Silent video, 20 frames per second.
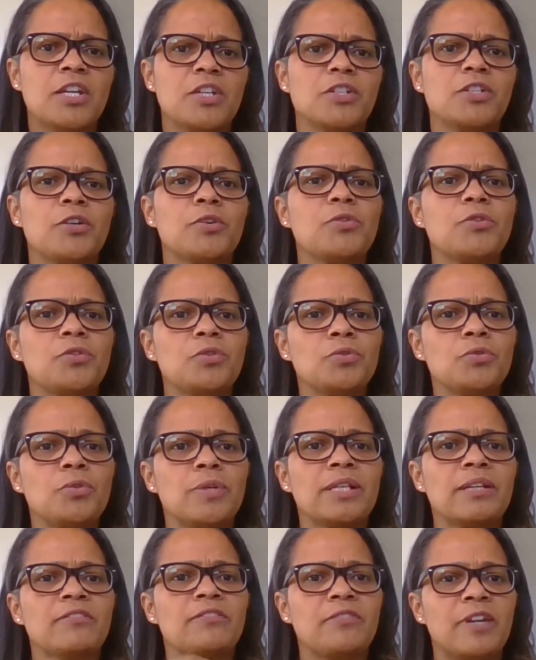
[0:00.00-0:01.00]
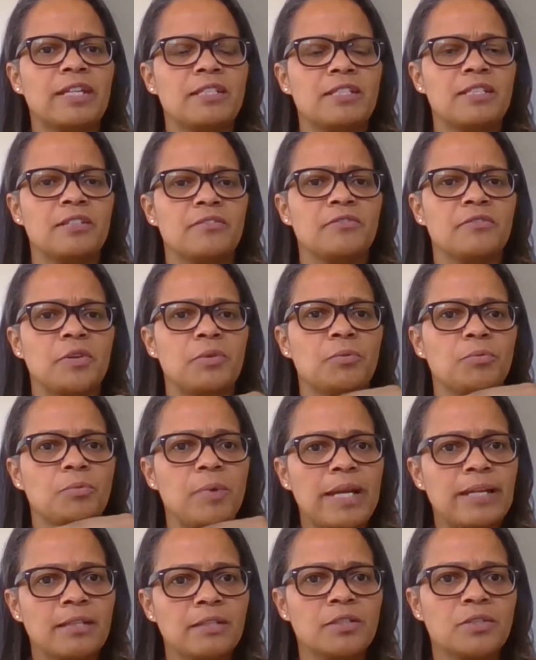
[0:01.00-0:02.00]
through an effective
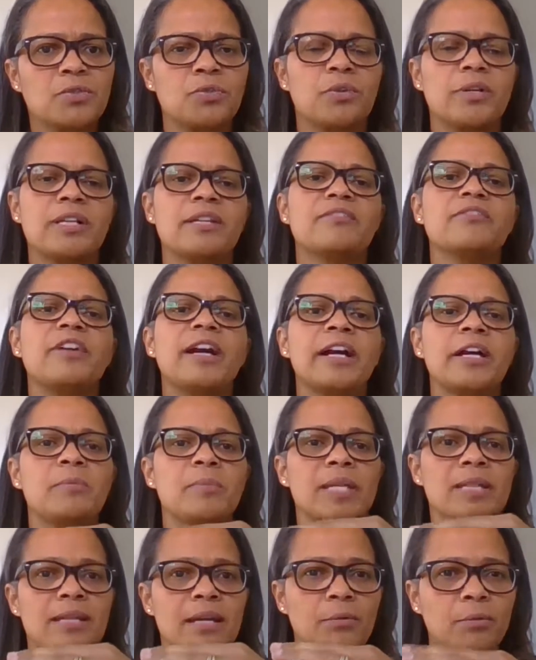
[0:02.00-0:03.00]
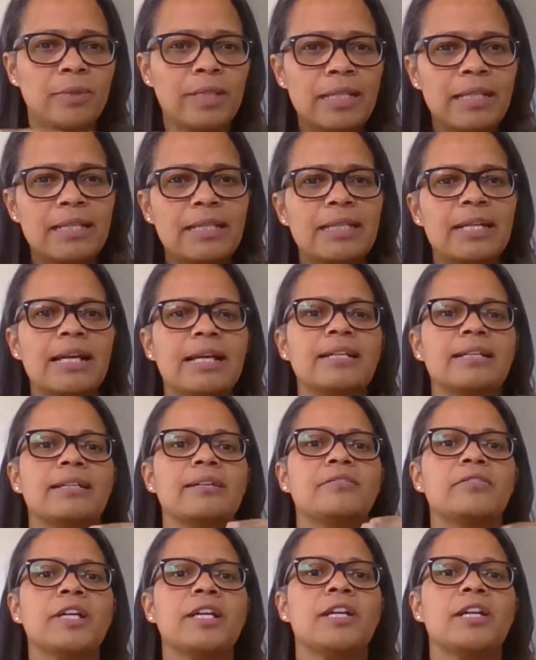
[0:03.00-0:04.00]
regulatory environment that really kind of,